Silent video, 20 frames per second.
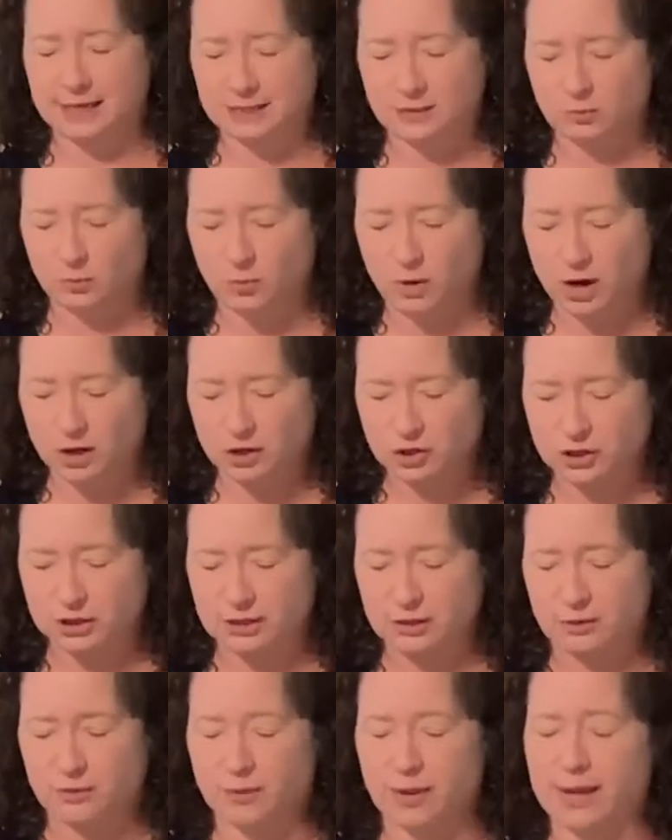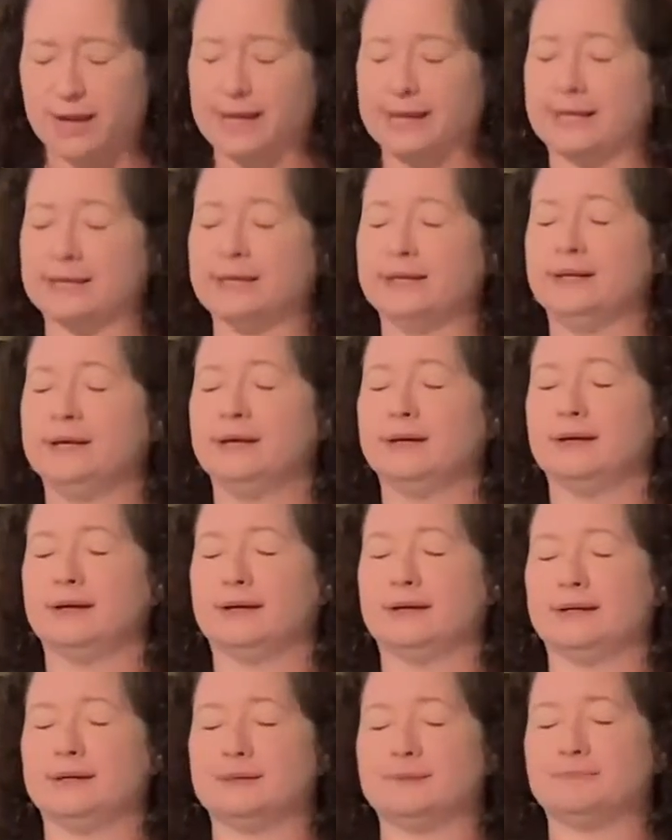it's washing away.
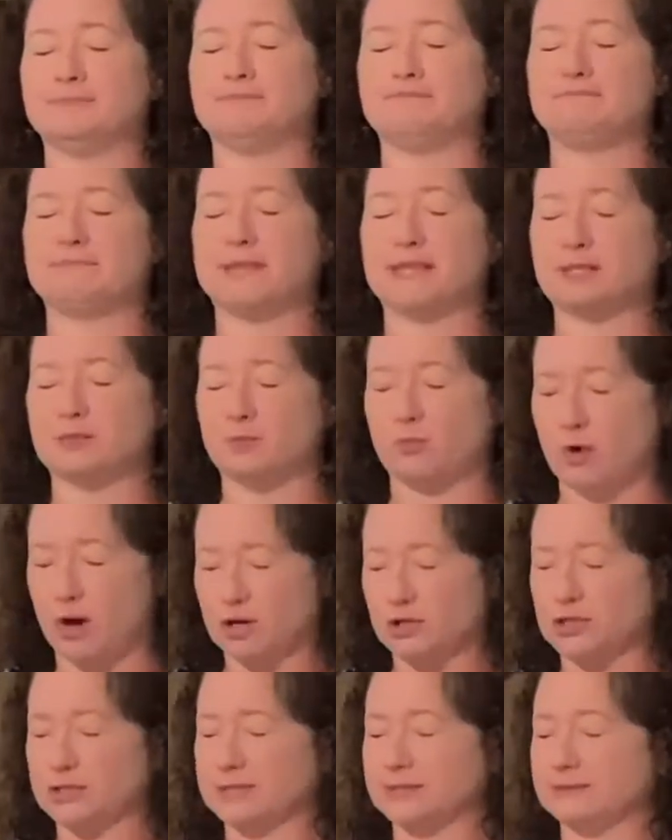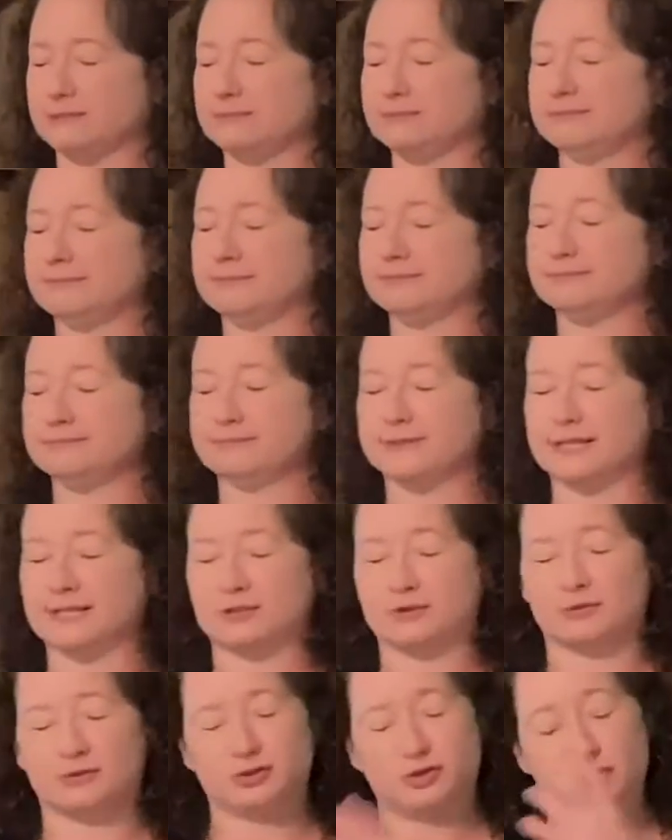It's washing
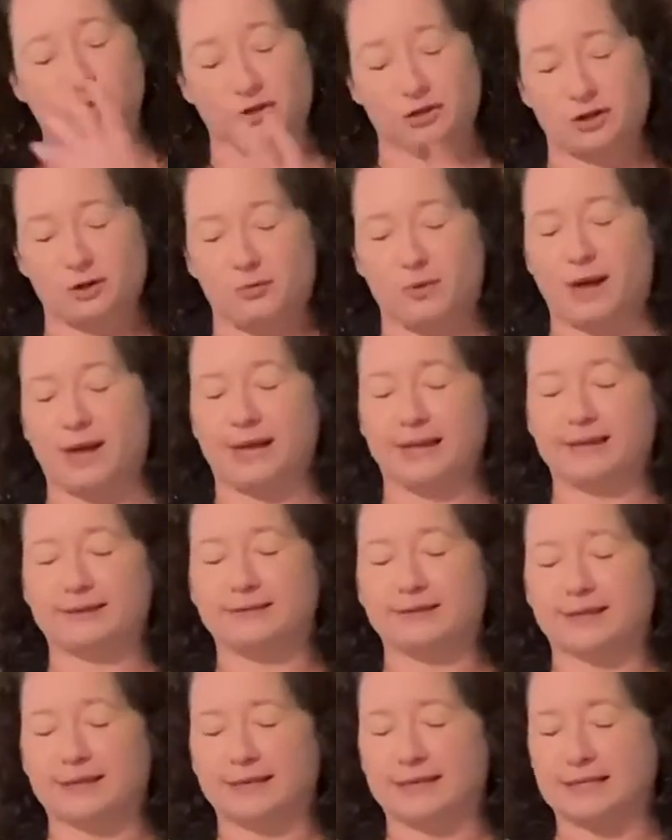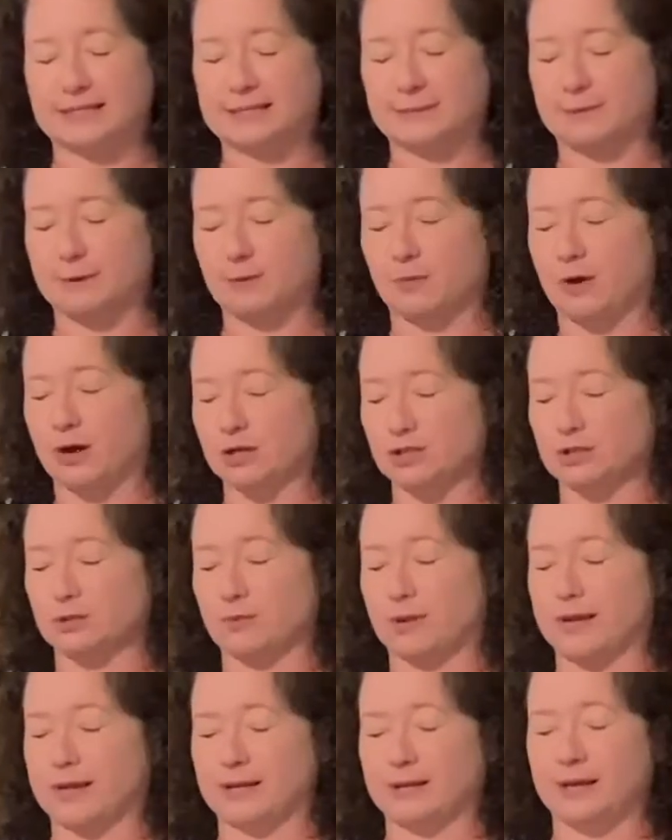It's junk away that needs to be washed
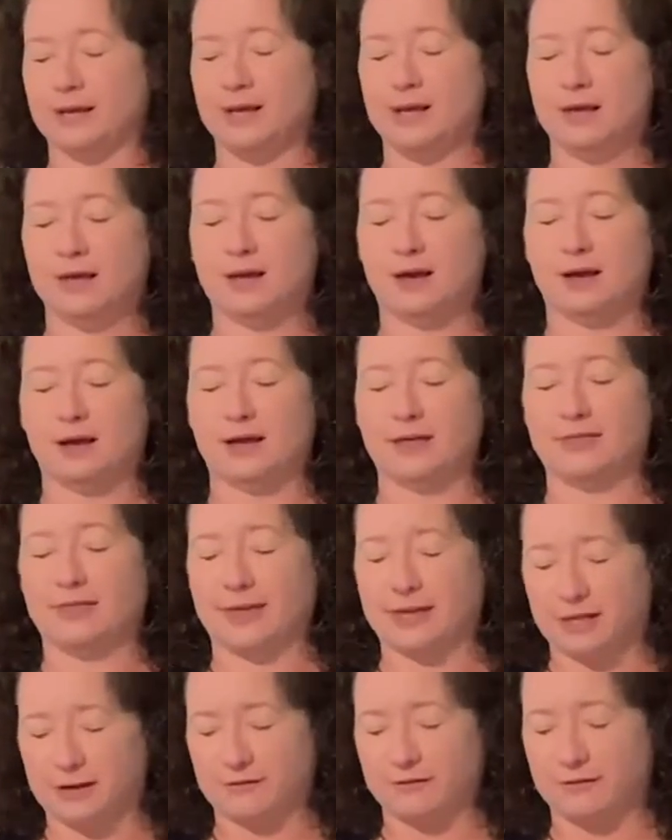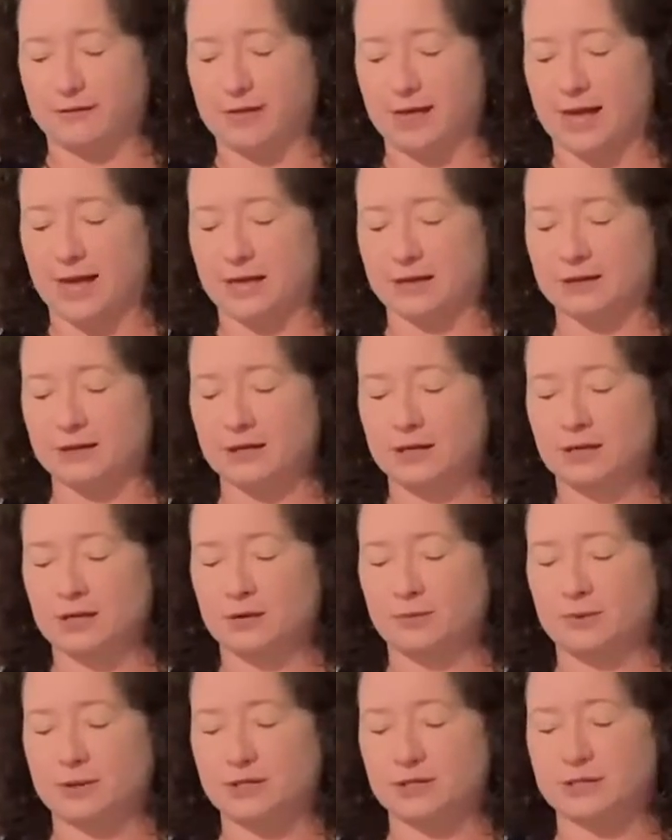away, and I thank you for that.
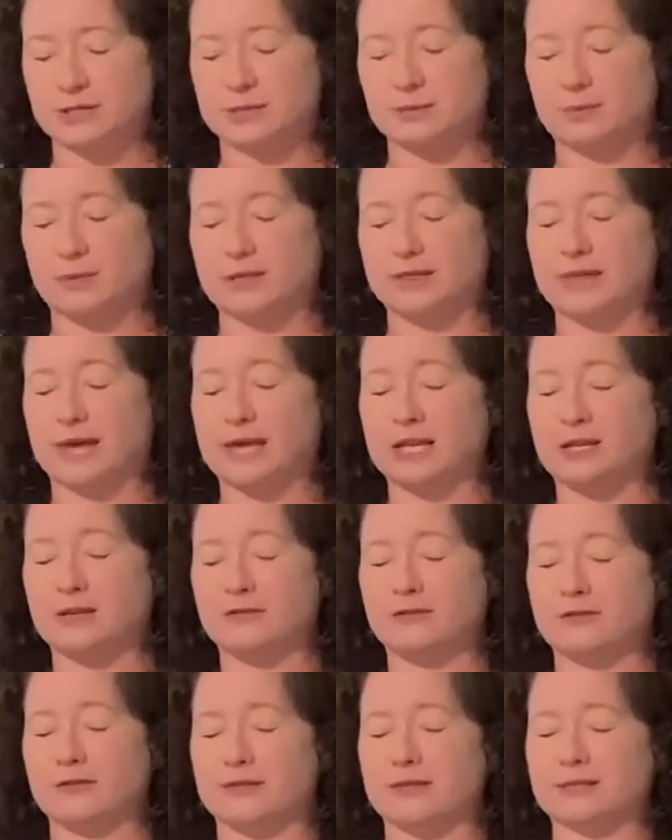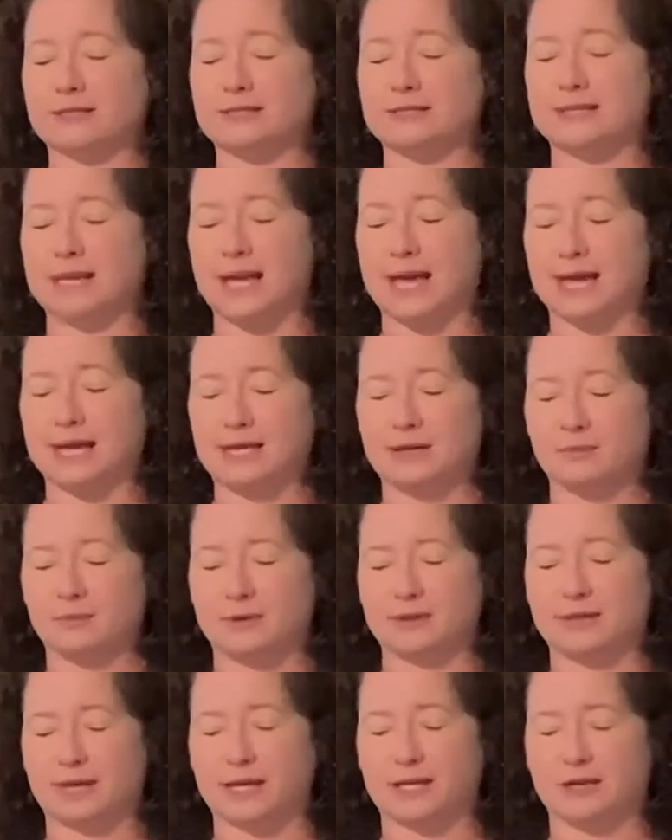We thank you for this day. We
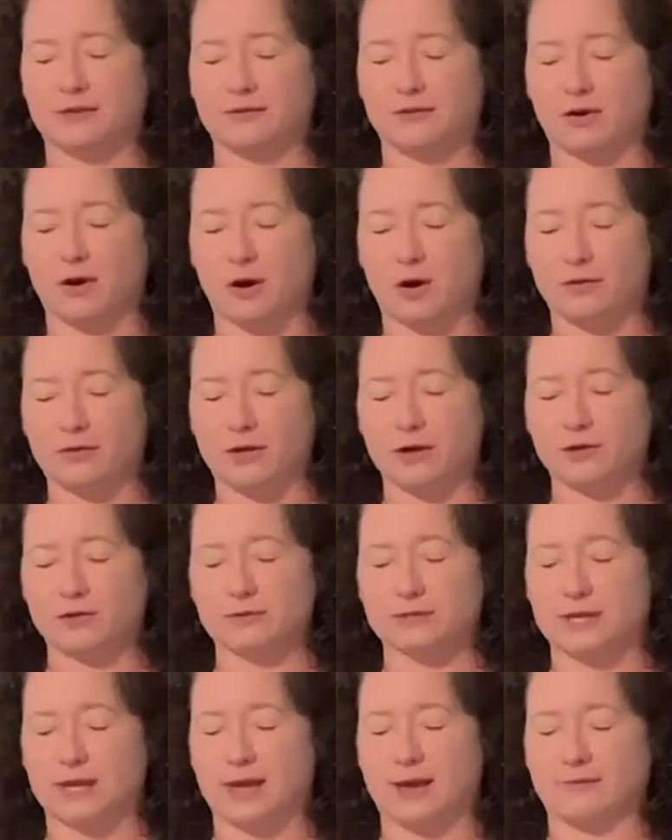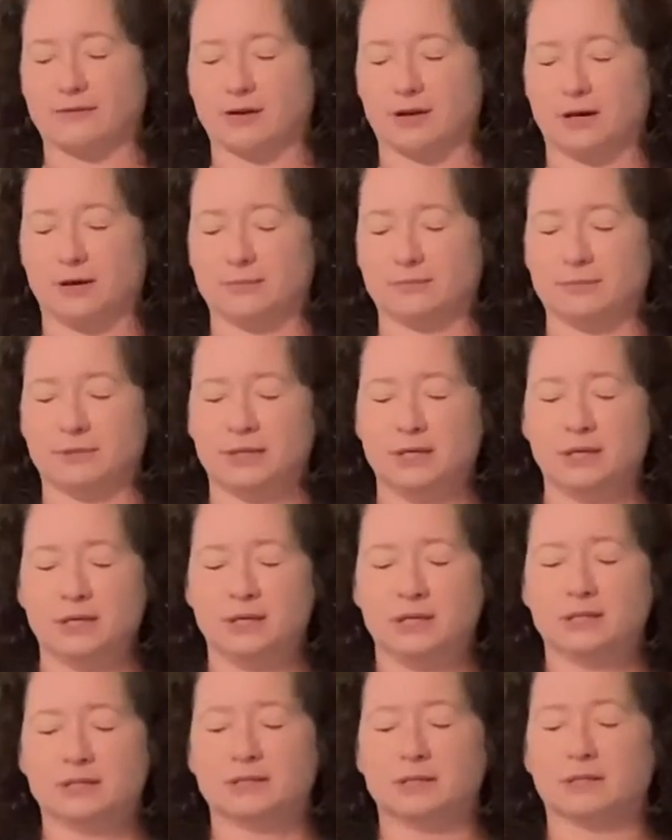thank you for all those that have come
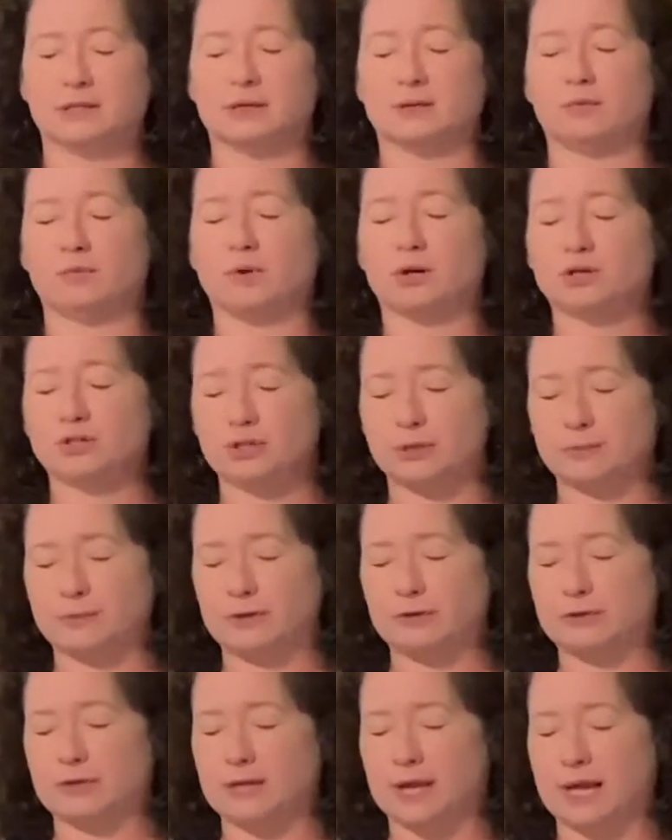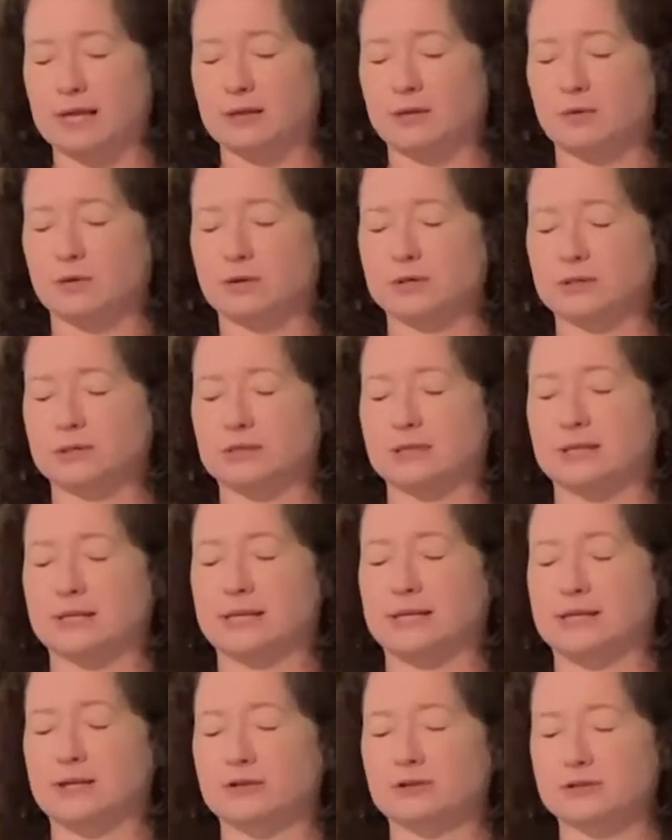to worship you today, Lord, to hear